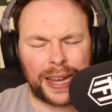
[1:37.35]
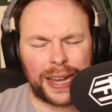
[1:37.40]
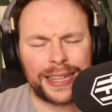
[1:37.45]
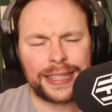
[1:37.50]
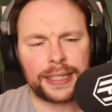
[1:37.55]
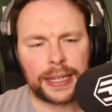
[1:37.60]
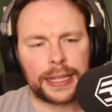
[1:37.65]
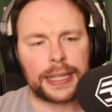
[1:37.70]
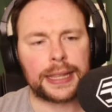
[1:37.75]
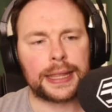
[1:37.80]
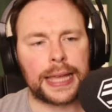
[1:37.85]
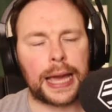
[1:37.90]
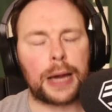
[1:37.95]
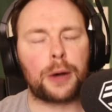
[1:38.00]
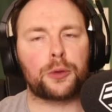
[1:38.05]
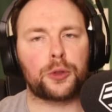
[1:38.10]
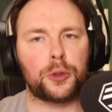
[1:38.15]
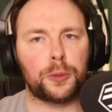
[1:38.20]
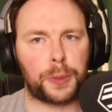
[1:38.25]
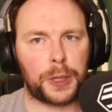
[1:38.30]

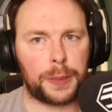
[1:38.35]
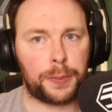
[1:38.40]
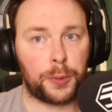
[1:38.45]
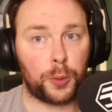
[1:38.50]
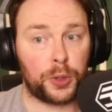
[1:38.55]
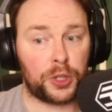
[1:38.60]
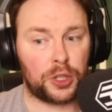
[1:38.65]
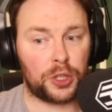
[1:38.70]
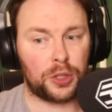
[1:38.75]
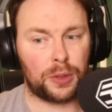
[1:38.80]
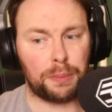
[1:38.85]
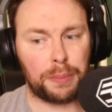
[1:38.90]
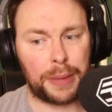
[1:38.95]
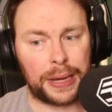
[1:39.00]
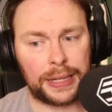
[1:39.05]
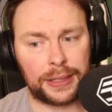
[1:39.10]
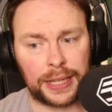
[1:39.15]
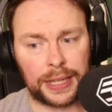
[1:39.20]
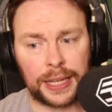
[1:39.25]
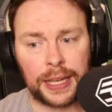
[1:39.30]
88,000 people, which is
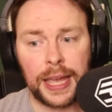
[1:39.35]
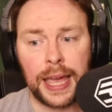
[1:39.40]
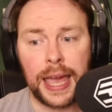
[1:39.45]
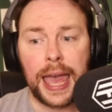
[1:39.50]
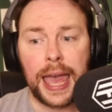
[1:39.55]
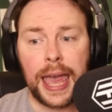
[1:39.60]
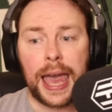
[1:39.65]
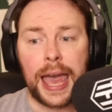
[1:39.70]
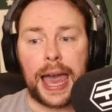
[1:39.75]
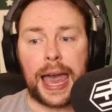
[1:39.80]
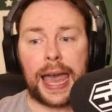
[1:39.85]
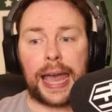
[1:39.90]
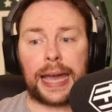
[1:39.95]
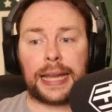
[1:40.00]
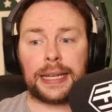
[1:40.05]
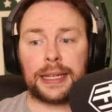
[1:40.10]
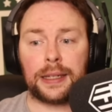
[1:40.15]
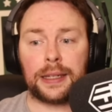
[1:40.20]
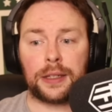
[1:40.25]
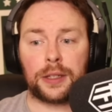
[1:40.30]
amazing.
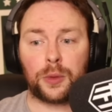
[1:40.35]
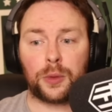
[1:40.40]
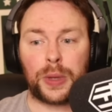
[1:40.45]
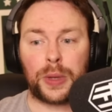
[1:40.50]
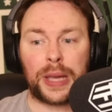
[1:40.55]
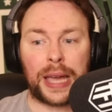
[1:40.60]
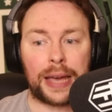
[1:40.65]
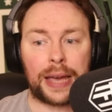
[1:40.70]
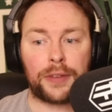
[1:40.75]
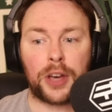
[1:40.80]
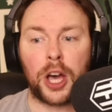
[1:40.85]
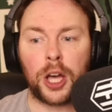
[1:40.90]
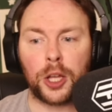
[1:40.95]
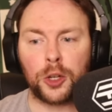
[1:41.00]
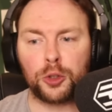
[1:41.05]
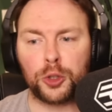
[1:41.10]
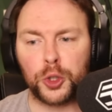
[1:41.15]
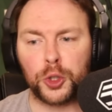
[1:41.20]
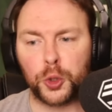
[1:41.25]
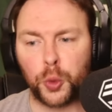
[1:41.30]
And we have
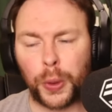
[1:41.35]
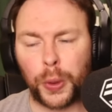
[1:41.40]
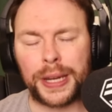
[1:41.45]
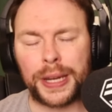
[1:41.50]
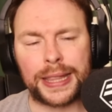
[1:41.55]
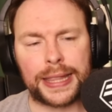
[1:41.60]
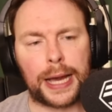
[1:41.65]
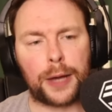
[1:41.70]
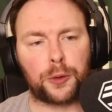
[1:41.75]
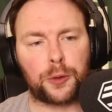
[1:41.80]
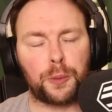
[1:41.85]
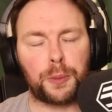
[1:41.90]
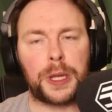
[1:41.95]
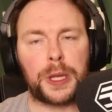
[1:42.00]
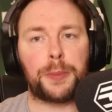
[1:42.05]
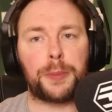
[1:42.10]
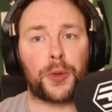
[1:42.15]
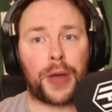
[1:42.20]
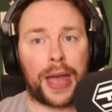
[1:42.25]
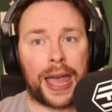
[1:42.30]
120,000
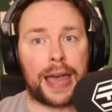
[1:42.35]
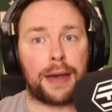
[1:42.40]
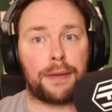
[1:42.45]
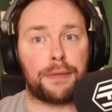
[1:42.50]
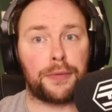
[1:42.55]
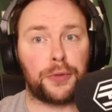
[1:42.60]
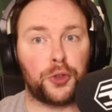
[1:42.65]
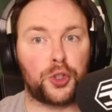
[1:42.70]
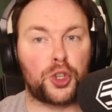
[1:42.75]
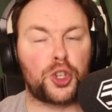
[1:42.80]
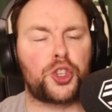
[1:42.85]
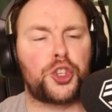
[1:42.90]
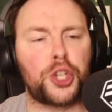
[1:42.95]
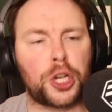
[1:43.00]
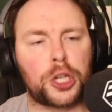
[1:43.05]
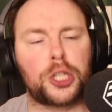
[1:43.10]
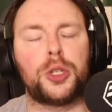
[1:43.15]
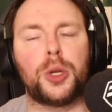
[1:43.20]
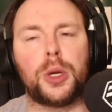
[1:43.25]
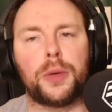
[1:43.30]
people that have
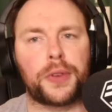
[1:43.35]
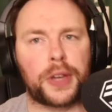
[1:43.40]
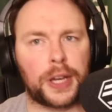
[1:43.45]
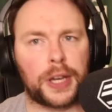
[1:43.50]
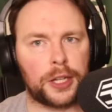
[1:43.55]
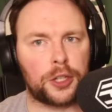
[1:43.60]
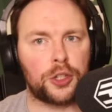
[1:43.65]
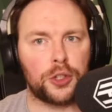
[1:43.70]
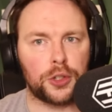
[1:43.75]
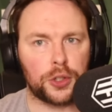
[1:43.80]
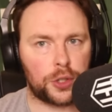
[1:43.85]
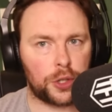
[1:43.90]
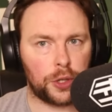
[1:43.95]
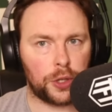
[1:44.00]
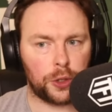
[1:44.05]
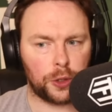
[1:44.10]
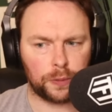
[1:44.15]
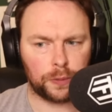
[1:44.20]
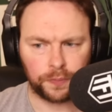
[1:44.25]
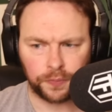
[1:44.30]
just notifications
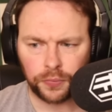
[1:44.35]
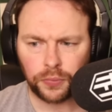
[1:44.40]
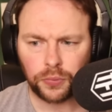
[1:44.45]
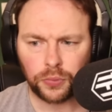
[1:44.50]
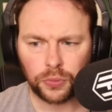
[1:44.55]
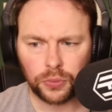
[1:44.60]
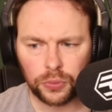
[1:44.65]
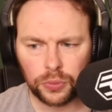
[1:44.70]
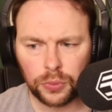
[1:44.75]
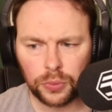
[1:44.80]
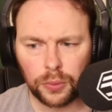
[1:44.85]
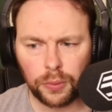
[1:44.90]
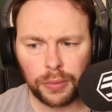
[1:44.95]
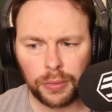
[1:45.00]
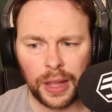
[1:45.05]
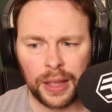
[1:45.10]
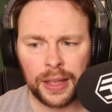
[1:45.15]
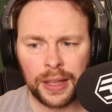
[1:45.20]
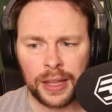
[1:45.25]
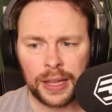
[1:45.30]
turned on.
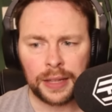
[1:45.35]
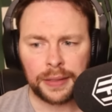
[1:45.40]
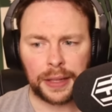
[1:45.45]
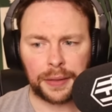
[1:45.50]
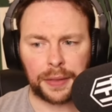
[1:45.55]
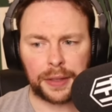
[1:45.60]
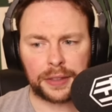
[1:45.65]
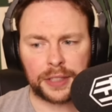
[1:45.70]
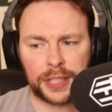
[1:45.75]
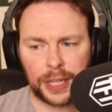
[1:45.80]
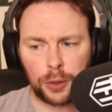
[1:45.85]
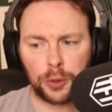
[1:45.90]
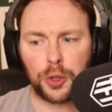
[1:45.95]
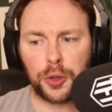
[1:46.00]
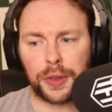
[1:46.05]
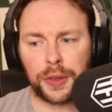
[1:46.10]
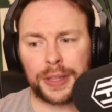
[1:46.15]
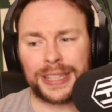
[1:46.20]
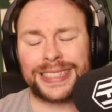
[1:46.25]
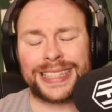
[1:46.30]
Now, they tell you
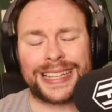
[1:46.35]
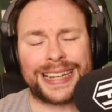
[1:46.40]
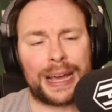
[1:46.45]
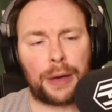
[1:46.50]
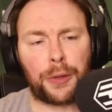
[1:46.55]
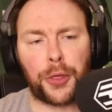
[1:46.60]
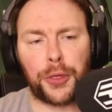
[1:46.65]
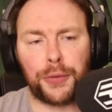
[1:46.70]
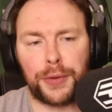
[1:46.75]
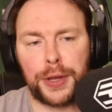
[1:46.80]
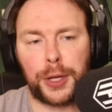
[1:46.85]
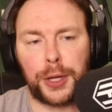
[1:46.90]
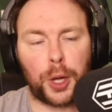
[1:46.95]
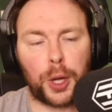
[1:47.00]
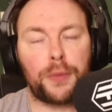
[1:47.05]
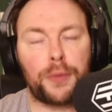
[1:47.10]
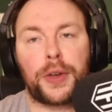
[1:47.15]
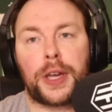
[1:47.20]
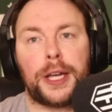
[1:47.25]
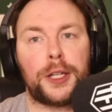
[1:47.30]
that they send out 3
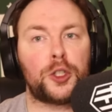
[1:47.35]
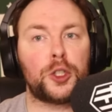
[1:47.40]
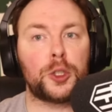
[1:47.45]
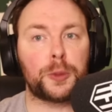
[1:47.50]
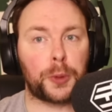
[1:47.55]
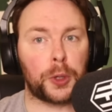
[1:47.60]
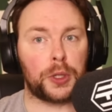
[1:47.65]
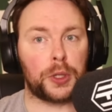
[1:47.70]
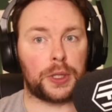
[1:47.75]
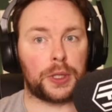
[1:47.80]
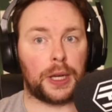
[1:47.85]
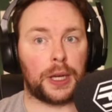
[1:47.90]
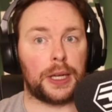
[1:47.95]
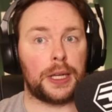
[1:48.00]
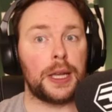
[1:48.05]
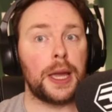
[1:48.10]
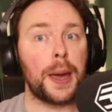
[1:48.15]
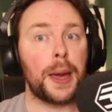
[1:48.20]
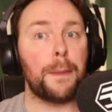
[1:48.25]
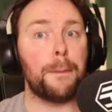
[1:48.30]
notifications per
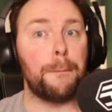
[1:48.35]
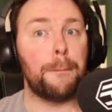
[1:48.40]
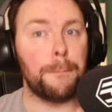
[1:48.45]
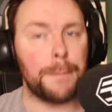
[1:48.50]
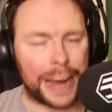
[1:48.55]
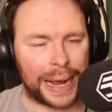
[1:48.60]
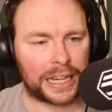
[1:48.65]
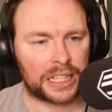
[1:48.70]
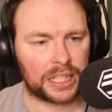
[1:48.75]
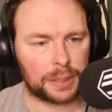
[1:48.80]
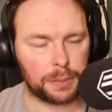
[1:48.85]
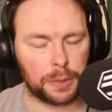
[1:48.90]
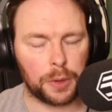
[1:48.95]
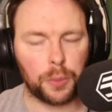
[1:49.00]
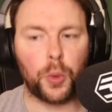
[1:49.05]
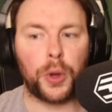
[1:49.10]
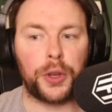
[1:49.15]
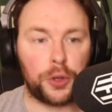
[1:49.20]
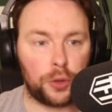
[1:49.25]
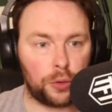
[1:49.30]
day, maximum,
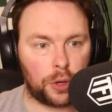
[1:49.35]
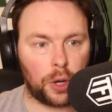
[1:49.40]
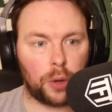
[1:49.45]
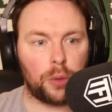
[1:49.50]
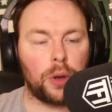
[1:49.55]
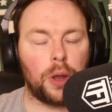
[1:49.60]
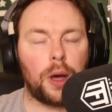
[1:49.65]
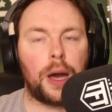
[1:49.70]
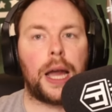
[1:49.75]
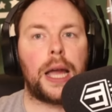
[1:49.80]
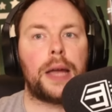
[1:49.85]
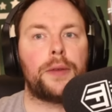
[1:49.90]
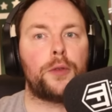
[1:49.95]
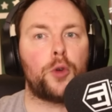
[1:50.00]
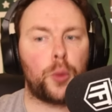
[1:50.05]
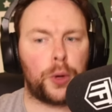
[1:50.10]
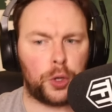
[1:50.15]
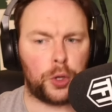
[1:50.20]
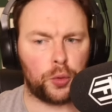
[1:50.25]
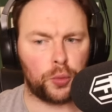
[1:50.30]
when you go live or
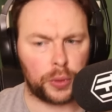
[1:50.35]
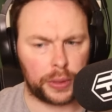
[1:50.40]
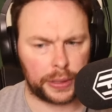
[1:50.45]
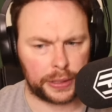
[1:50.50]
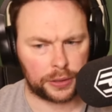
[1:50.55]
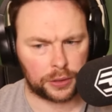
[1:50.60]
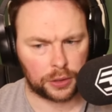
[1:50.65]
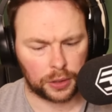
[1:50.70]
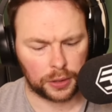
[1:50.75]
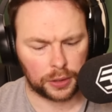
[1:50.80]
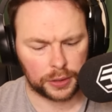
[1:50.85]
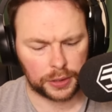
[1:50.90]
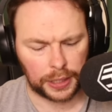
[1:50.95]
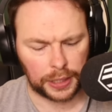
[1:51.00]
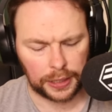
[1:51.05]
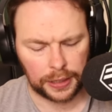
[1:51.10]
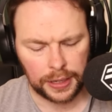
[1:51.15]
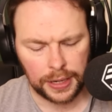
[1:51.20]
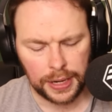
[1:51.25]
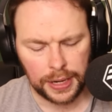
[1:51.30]
when you release
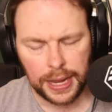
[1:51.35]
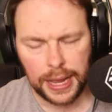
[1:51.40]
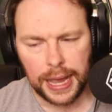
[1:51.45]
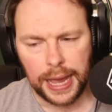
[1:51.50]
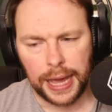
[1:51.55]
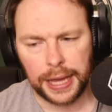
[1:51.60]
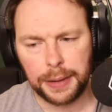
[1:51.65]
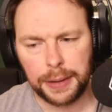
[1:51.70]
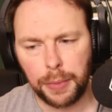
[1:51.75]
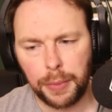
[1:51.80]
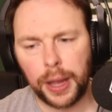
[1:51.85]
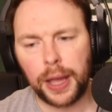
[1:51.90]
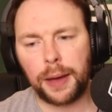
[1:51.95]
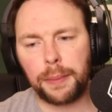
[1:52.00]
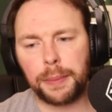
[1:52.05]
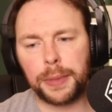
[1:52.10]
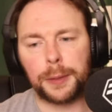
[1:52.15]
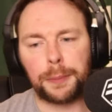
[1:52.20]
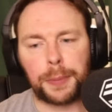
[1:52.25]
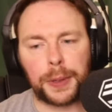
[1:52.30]
content. And in my
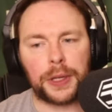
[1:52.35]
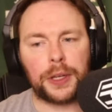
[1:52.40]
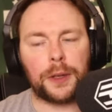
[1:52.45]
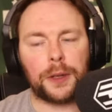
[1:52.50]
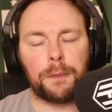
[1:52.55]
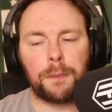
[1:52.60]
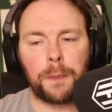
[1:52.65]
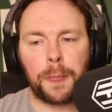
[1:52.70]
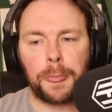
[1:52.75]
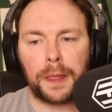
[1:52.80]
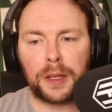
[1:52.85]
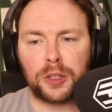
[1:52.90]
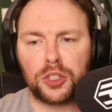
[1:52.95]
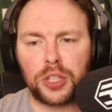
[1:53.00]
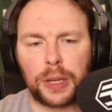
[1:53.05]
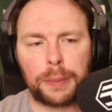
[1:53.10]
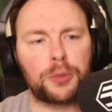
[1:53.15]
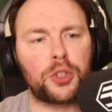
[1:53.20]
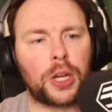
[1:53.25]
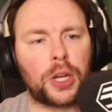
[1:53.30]
humble opinion,
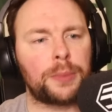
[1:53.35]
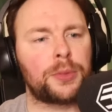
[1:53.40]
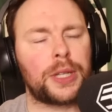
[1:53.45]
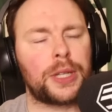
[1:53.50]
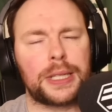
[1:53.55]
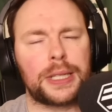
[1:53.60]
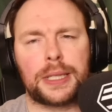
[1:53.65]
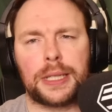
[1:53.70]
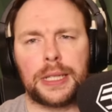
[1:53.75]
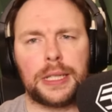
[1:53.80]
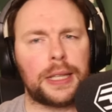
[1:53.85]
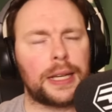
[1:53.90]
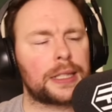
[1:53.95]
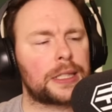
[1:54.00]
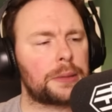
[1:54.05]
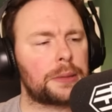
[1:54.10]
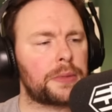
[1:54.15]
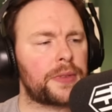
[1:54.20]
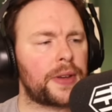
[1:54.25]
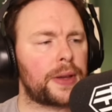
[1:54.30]
sometimes I see that.
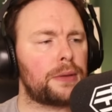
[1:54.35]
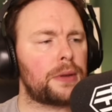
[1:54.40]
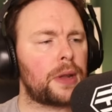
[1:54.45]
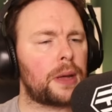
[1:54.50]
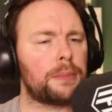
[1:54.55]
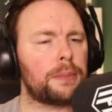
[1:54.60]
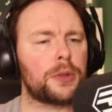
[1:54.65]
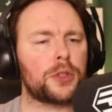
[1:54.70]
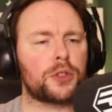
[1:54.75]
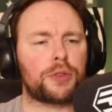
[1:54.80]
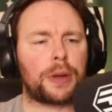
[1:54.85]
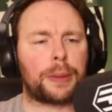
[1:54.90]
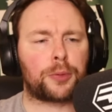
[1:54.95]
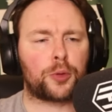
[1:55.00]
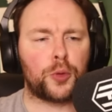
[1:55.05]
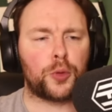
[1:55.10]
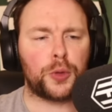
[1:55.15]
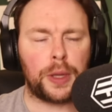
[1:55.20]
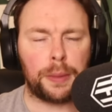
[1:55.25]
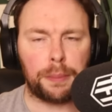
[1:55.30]
Some of our numbers are
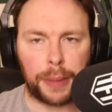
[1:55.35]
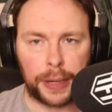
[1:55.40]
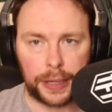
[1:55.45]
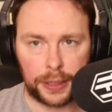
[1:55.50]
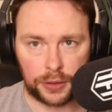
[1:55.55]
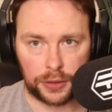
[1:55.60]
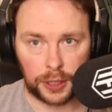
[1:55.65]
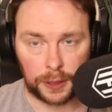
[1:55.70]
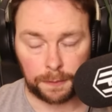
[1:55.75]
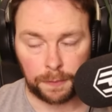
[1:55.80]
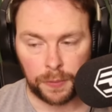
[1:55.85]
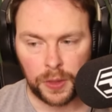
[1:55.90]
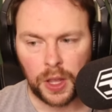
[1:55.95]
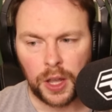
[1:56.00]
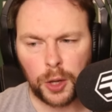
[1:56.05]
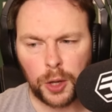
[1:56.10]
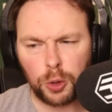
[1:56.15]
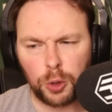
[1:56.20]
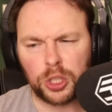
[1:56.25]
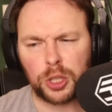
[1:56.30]
absolutely amazing.
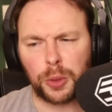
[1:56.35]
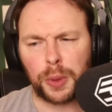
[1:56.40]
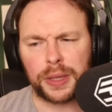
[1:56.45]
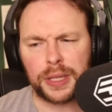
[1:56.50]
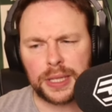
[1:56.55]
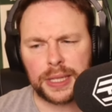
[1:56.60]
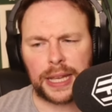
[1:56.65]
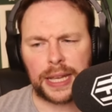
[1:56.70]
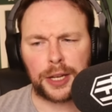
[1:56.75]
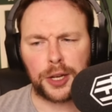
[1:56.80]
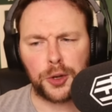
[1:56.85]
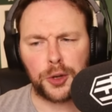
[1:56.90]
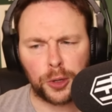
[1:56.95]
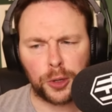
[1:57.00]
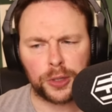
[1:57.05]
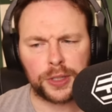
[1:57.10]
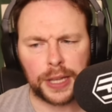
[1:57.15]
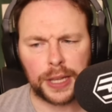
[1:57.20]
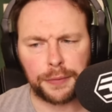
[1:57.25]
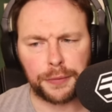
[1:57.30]
I also understand that
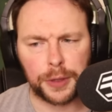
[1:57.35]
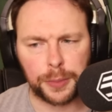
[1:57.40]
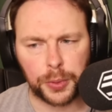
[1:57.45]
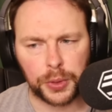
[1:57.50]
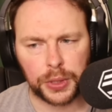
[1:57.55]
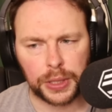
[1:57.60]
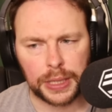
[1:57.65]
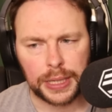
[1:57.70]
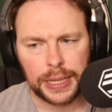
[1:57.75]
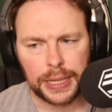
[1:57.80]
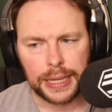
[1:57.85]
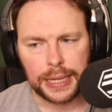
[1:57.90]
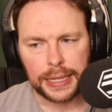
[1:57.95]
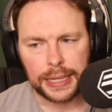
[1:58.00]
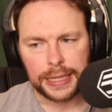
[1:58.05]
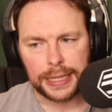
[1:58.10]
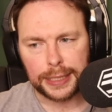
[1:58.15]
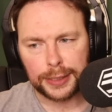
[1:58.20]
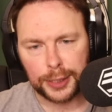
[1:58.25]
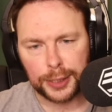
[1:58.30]
not everybody
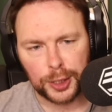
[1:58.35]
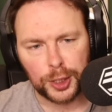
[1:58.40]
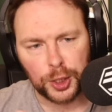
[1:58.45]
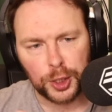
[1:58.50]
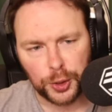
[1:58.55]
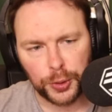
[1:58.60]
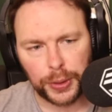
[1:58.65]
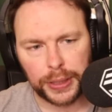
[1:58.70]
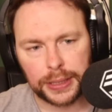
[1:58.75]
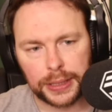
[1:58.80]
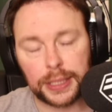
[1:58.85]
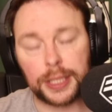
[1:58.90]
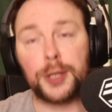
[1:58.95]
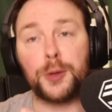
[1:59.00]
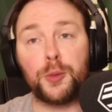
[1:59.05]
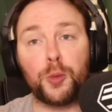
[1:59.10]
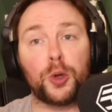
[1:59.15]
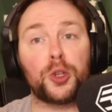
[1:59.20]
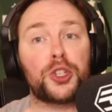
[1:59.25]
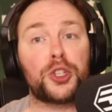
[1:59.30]
is interested
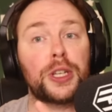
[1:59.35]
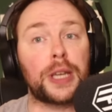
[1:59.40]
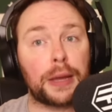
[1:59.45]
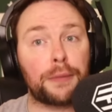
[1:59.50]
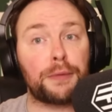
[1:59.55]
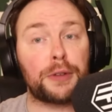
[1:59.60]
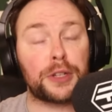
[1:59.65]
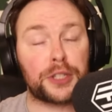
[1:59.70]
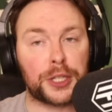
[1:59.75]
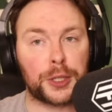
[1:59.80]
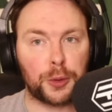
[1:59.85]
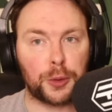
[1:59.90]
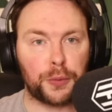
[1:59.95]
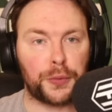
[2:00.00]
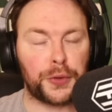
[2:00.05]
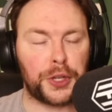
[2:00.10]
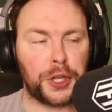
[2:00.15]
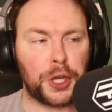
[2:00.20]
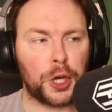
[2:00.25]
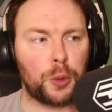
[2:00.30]
in watching every single
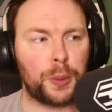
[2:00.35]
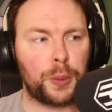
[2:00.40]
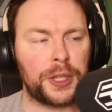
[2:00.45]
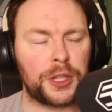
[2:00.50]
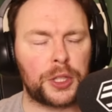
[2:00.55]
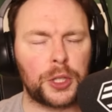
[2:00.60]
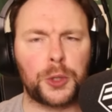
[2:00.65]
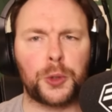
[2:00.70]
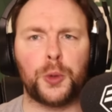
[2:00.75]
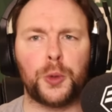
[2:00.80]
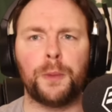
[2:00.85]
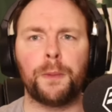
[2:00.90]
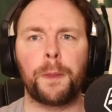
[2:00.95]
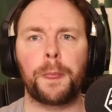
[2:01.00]
video we do.